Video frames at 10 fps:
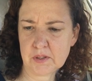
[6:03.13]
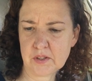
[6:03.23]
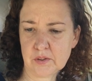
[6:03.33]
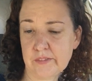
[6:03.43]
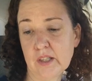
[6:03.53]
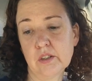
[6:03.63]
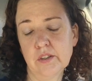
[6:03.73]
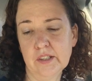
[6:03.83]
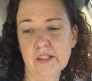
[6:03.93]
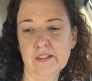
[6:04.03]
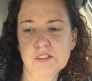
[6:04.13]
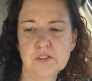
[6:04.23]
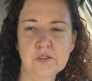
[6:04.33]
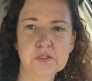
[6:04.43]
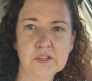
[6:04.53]
but they're they're organic
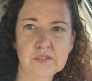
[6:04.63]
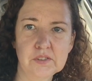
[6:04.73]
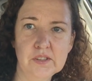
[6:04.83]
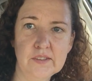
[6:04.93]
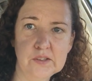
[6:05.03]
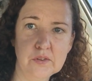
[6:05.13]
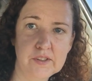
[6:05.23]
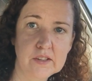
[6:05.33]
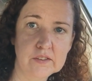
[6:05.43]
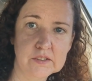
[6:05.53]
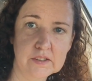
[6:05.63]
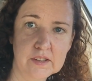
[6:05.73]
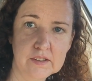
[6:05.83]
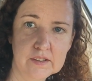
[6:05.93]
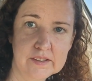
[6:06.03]
so they're different that's what that looks
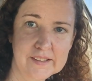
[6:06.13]
like